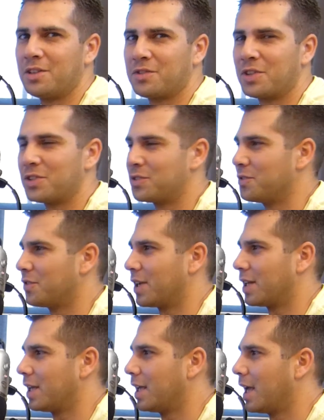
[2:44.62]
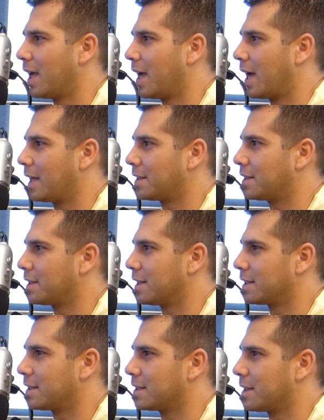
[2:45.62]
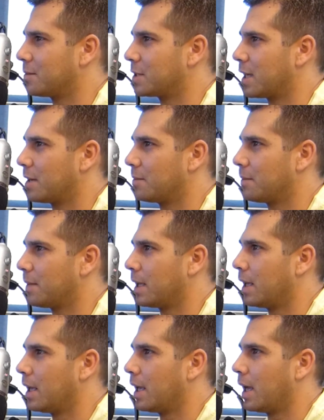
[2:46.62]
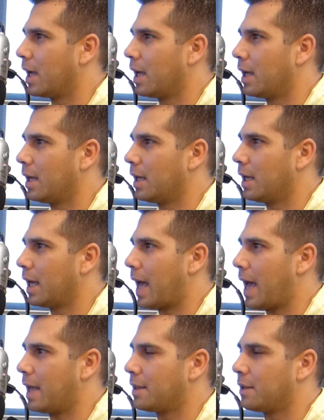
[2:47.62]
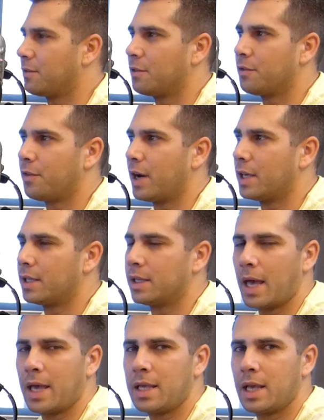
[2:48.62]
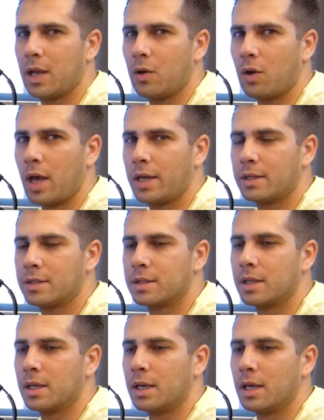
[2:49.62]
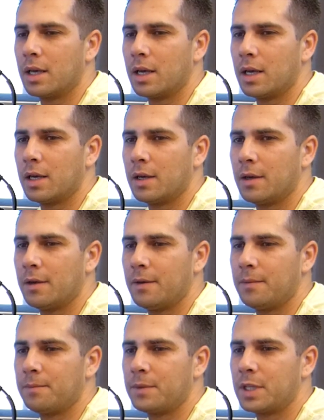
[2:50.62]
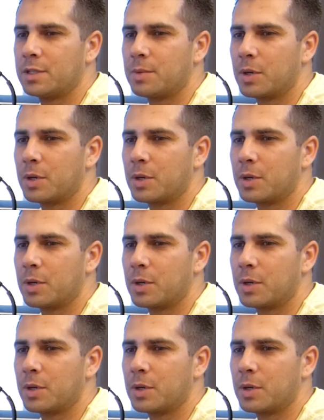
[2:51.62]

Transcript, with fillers: if the two fail at, at the same time. Uh, and if you find a yellow light, uh, it's